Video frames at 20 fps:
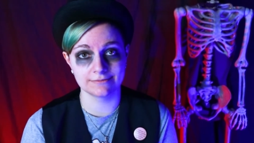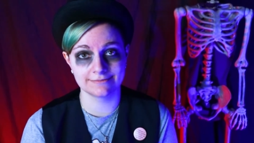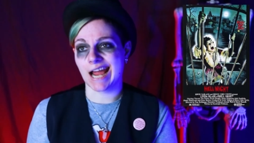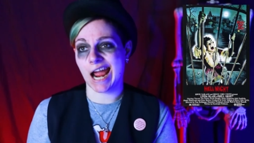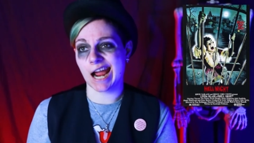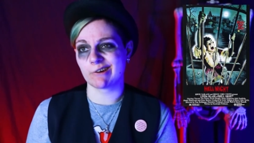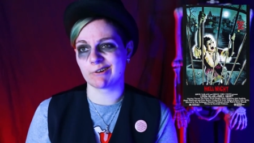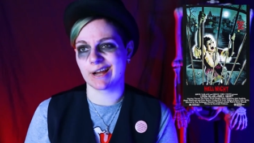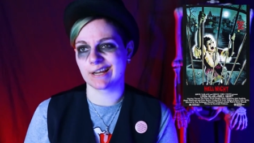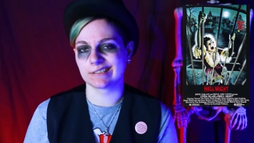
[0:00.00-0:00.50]

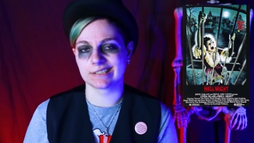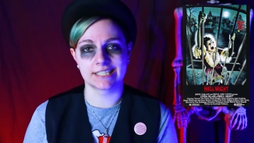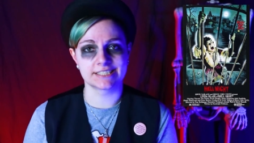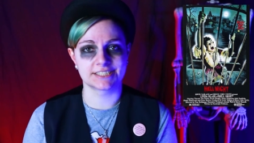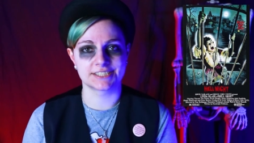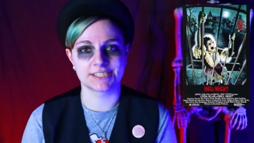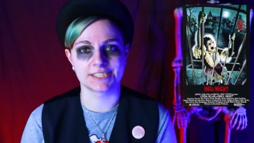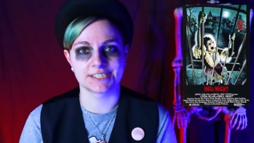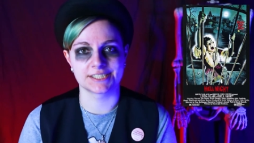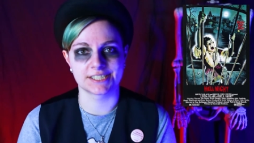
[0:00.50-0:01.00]
Alright,
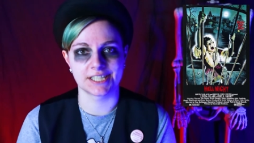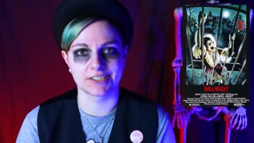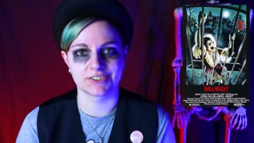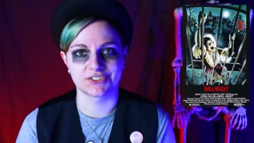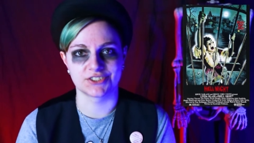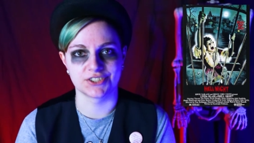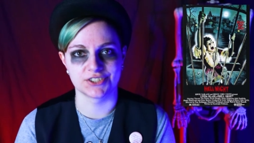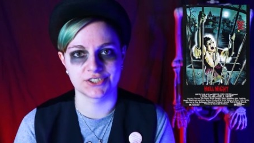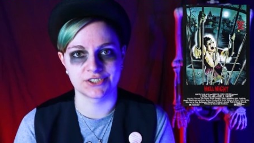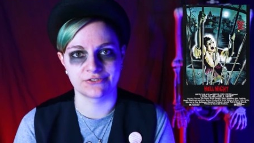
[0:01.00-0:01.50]
let's
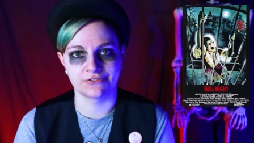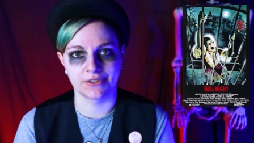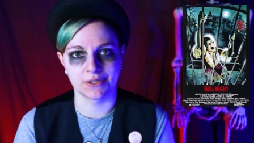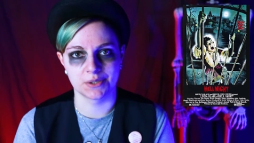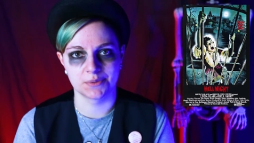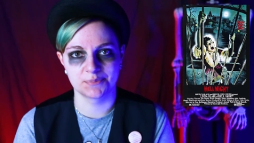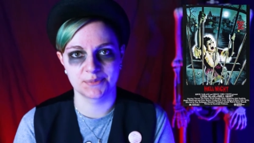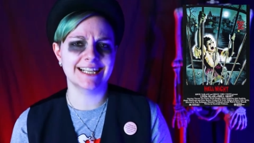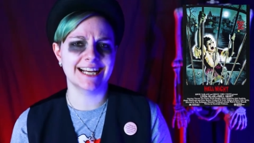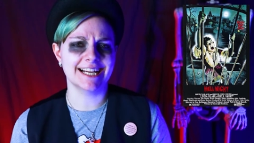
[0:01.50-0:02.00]
discuss this film.